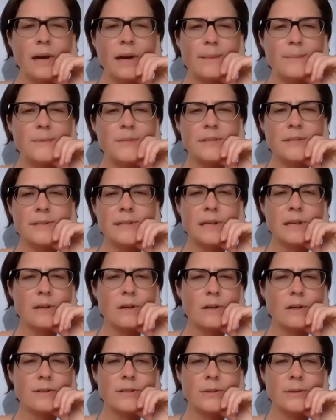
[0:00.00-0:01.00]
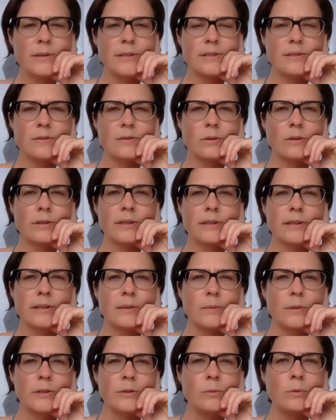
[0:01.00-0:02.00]
I'm just thinking also
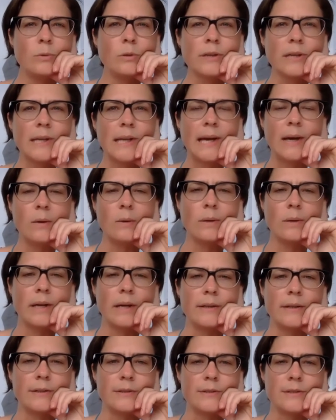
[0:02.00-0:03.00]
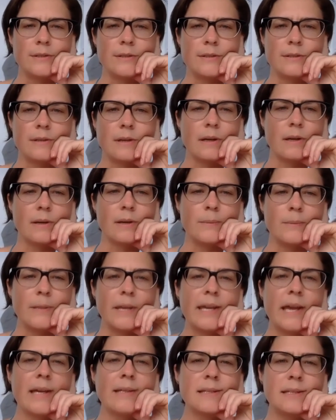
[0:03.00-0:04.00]
historically when you look at outliers, um,
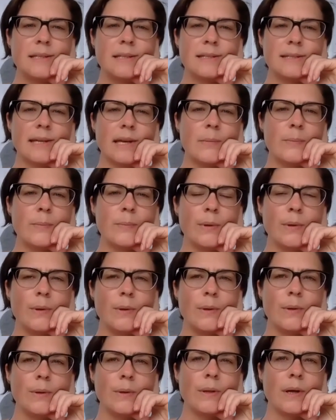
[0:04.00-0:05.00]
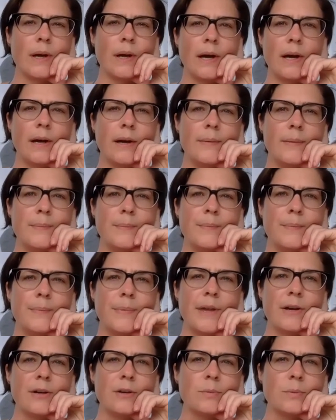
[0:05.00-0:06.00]
like as an example, um,
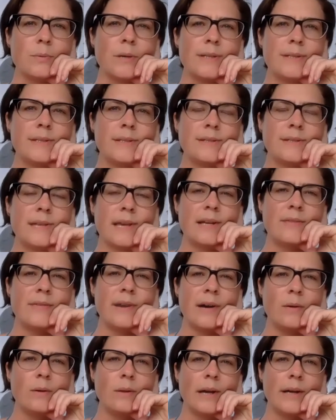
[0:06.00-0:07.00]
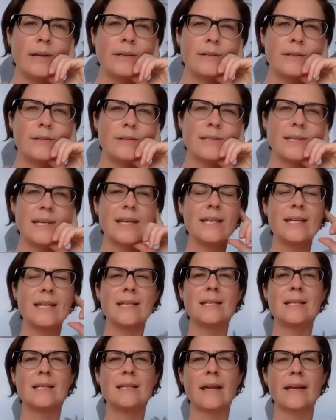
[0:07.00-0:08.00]
there was a set of outliers
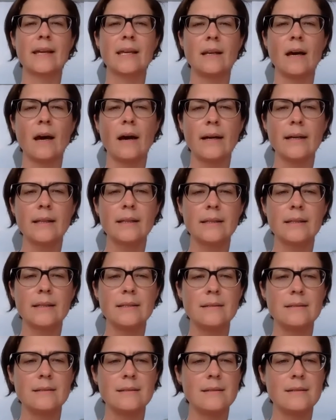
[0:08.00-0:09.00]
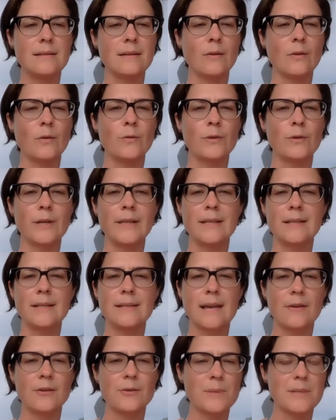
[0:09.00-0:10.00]
in like an island over in the
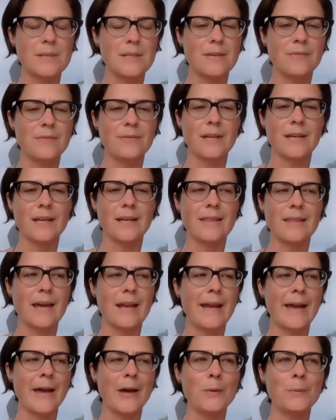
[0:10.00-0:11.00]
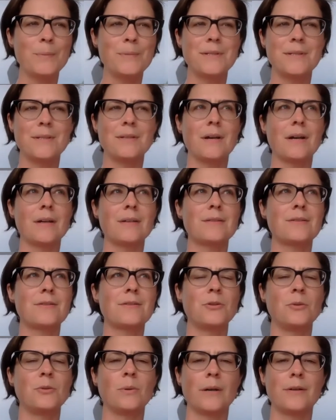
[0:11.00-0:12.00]
South Pacific that helped us
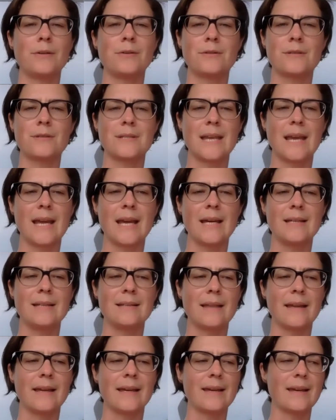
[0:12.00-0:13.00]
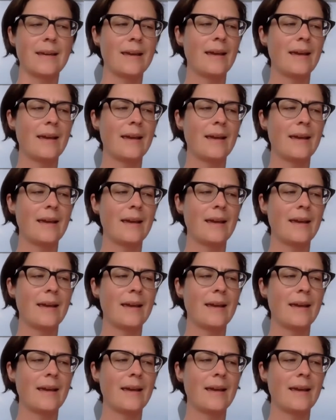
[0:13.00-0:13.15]
to understand like